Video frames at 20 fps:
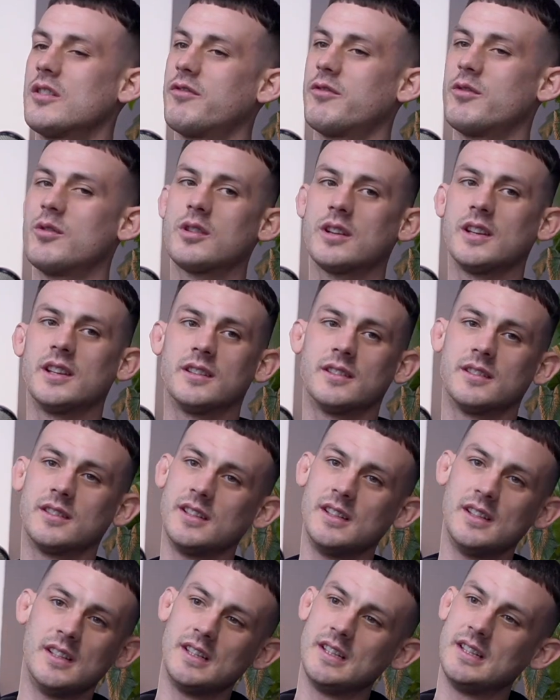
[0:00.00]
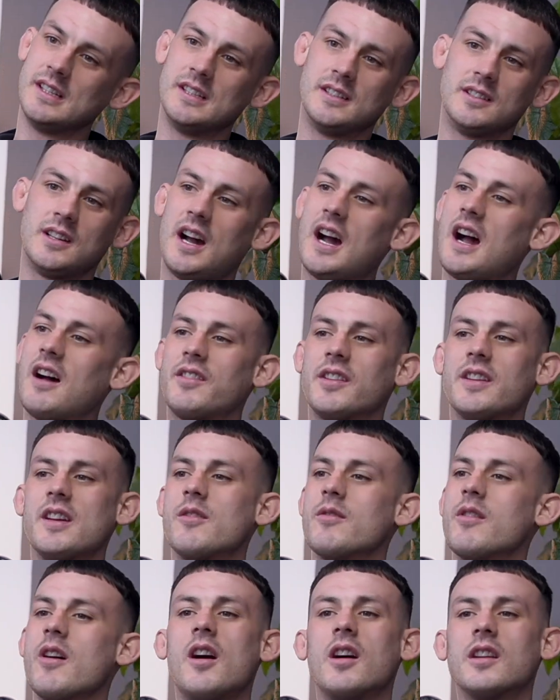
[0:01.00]
Like fucking after doing
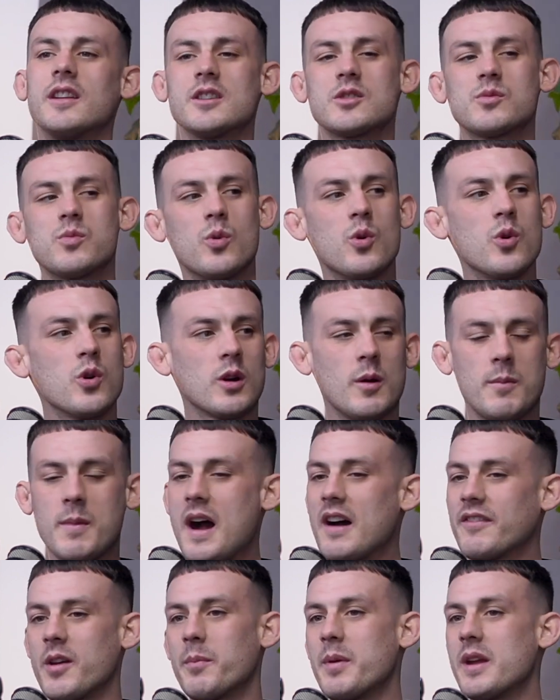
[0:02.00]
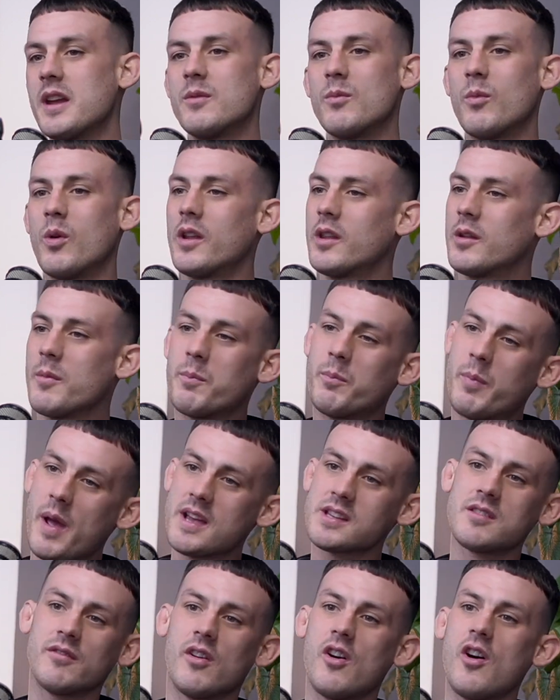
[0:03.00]
all this work, I'm after being one of the
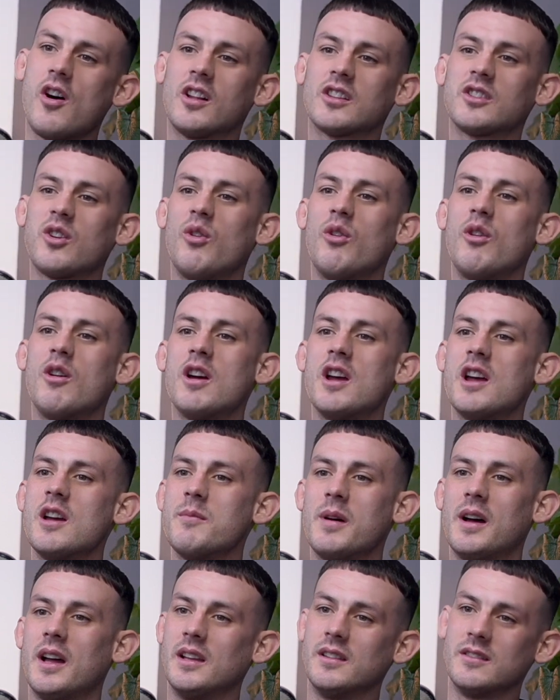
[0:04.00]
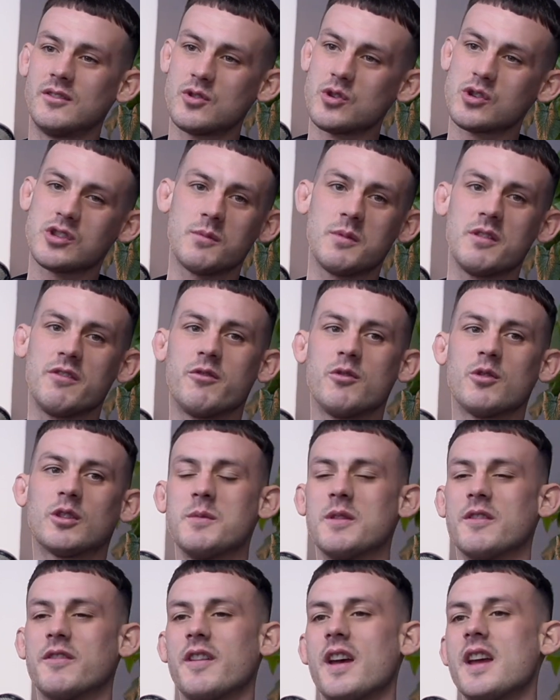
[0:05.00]
best of all time, and just to be fucked in my
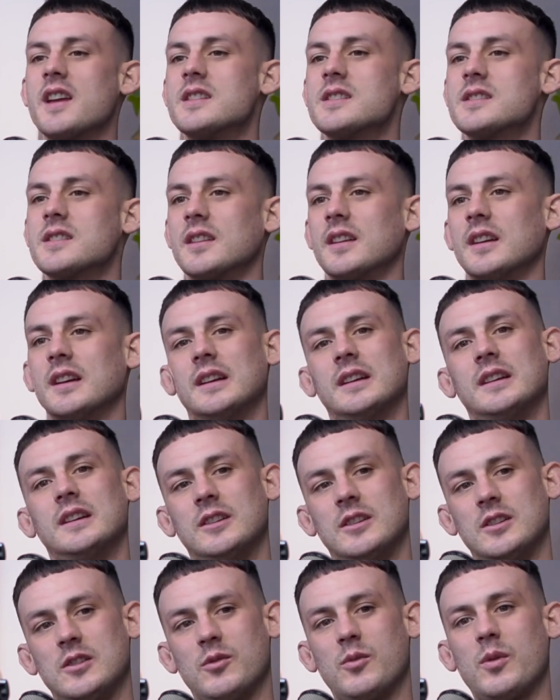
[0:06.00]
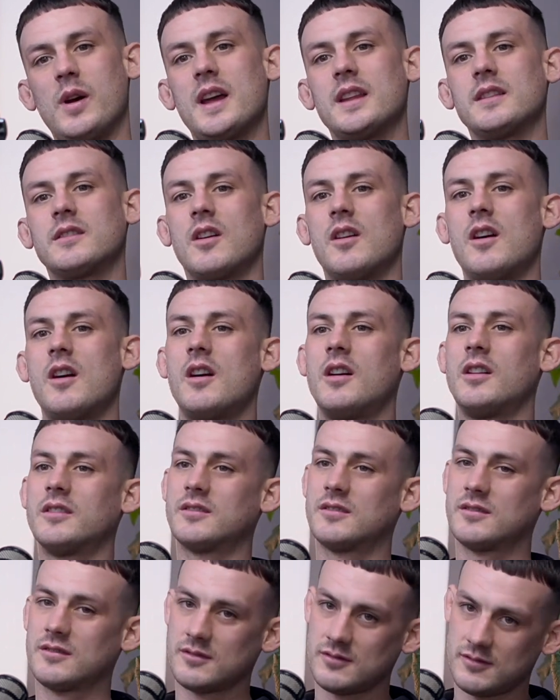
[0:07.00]
face. Went
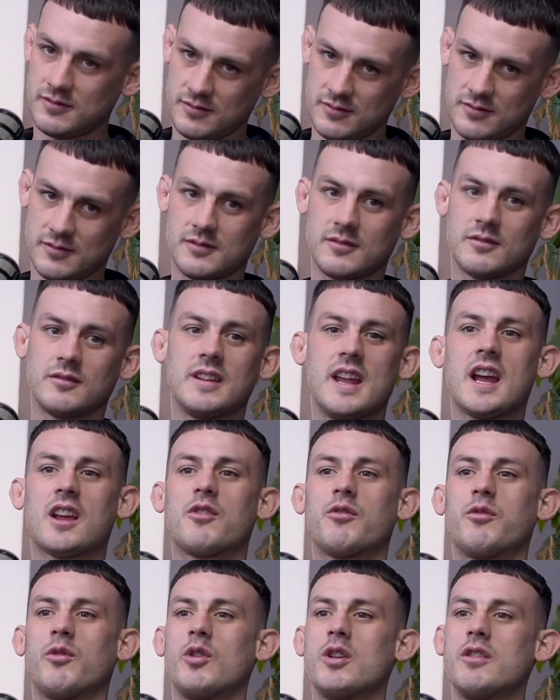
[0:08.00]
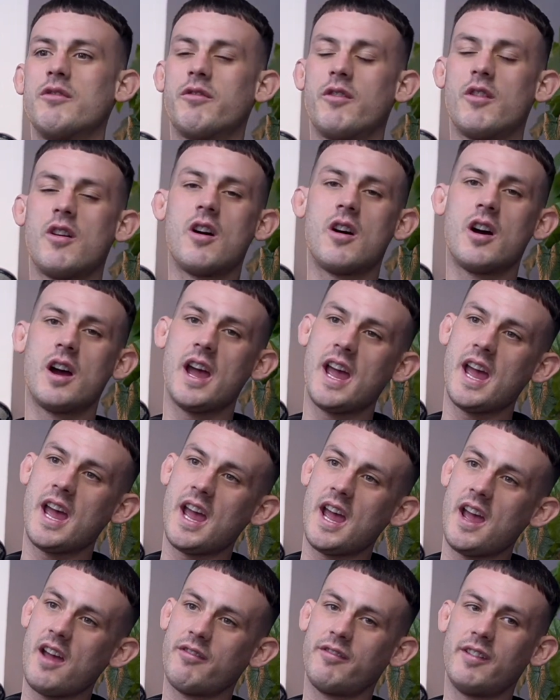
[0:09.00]
on. Next fight, fought
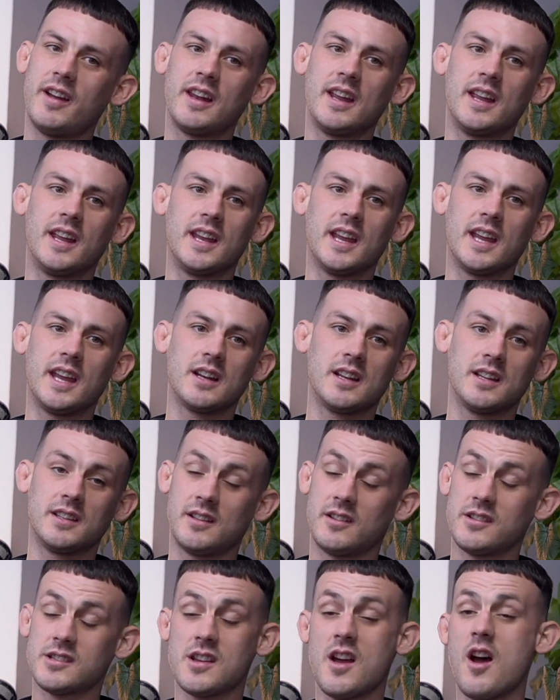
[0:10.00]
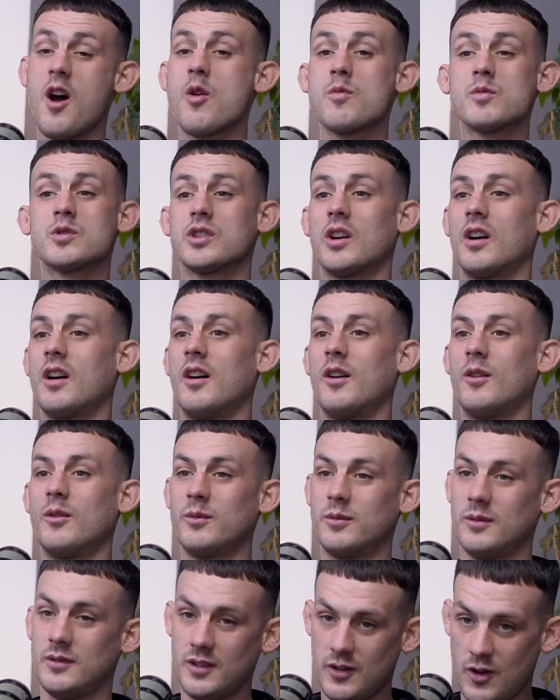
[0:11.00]
a fella in England on his home show,
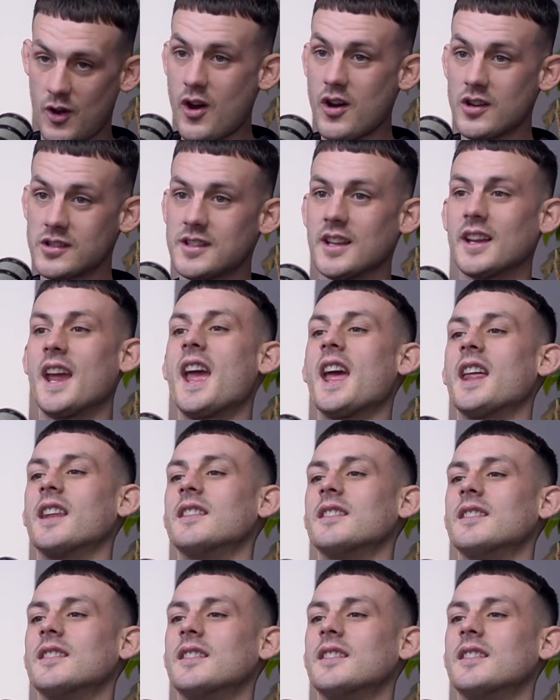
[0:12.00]
lost again.